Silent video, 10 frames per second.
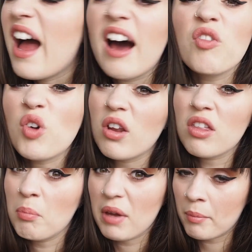and I've got
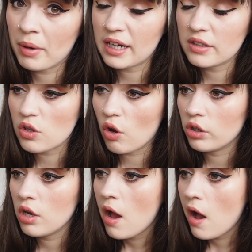nothing big planned
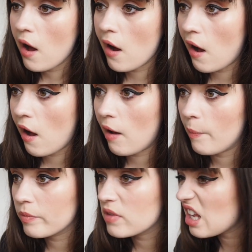on.
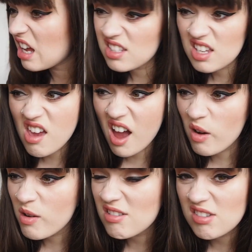So let's see how it